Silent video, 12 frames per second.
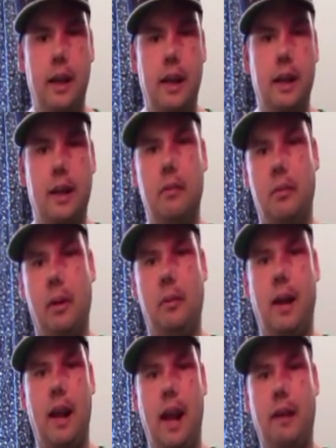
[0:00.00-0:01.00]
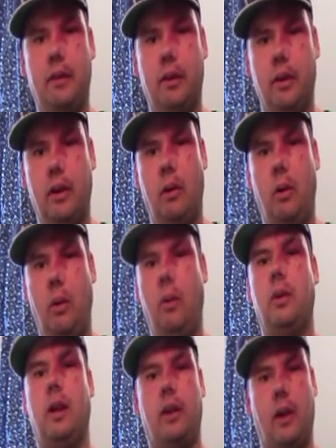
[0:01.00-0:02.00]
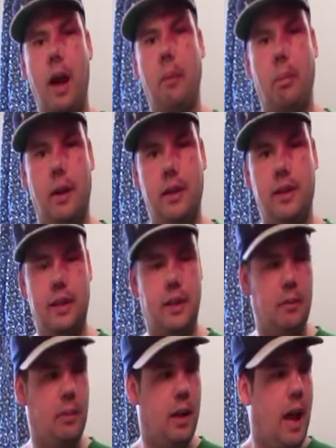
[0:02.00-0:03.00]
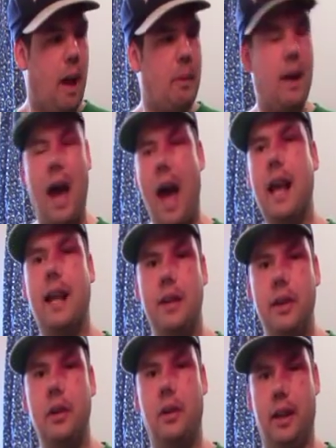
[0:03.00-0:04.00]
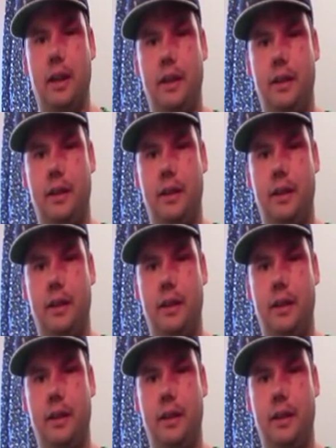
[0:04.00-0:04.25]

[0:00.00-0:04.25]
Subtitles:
didn't really want to have to learn a whole nother operating system. I mean, I can do it.